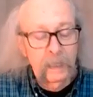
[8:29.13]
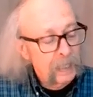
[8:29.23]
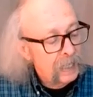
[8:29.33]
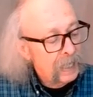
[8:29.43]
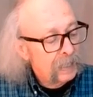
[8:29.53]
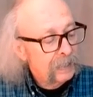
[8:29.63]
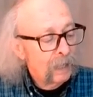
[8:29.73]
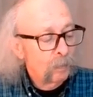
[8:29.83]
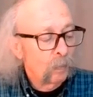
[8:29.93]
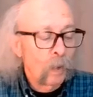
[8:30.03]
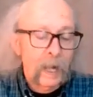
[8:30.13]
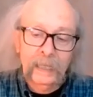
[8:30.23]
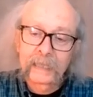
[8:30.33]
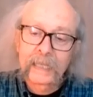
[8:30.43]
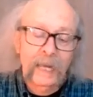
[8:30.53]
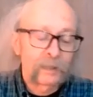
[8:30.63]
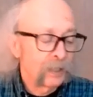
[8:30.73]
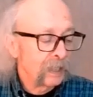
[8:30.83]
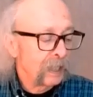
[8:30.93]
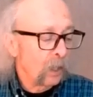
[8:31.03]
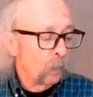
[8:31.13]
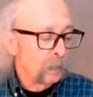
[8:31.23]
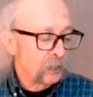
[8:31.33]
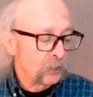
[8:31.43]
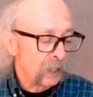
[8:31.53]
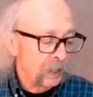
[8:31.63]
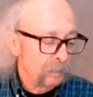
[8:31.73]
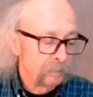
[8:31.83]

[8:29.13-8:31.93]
And now we're walking down to the open G.